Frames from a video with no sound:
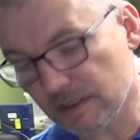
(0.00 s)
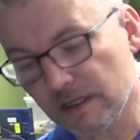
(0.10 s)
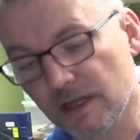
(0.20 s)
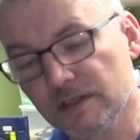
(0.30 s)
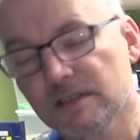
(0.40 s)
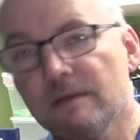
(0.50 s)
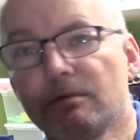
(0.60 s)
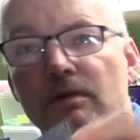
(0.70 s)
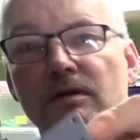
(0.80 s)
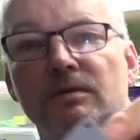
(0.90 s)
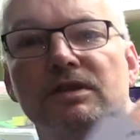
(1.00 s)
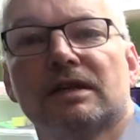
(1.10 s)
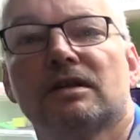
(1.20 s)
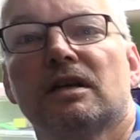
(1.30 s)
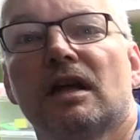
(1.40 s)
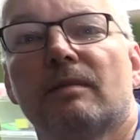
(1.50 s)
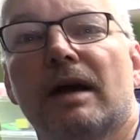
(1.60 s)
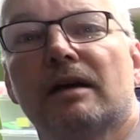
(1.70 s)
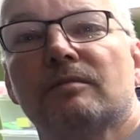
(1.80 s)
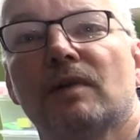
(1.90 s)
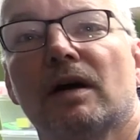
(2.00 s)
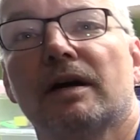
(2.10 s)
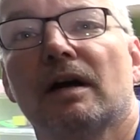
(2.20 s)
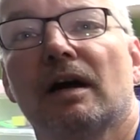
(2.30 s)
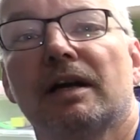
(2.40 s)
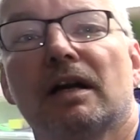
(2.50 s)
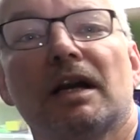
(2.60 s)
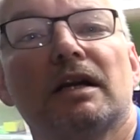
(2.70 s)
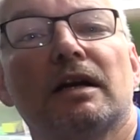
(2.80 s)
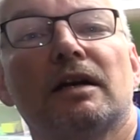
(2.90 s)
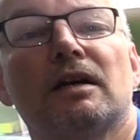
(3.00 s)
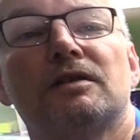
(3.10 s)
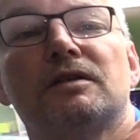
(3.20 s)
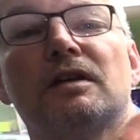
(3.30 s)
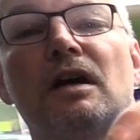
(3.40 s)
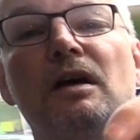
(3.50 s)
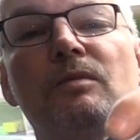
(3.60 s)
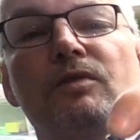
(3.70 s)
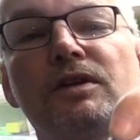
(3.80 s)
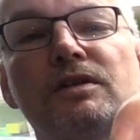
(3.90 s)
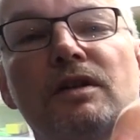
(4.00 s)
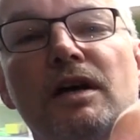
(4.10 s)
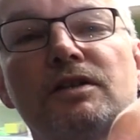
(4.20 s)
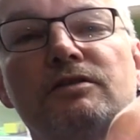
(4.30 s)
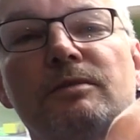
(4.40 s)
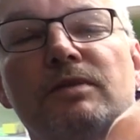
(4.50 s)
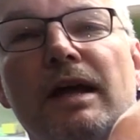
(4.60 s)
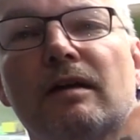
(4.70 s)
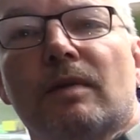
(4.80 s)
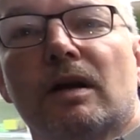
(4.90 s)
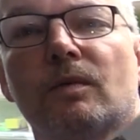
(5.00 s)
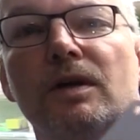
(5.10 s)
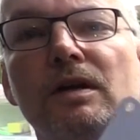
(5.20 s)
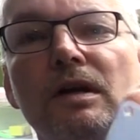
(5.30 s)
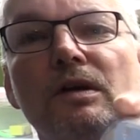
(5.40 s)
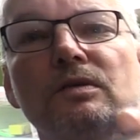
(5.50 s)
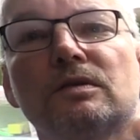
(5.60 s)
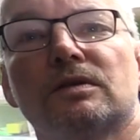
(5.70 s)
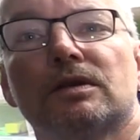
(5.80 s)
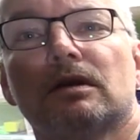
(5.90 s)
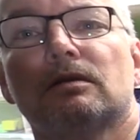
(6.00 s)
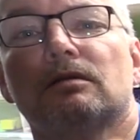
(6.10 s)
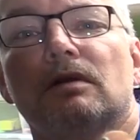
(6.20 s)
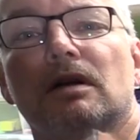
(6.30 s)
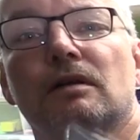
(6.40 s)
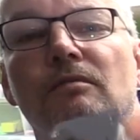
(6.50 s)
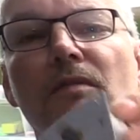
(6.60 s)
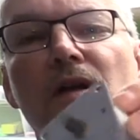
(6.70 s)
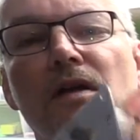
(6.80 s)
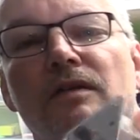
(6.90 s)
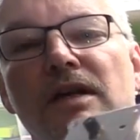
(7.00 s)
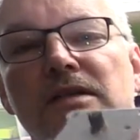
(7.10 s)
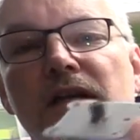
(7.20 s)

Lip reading: is another stepper motor which actually came out of my i9900 printer that I stripped down about a week ago. So that's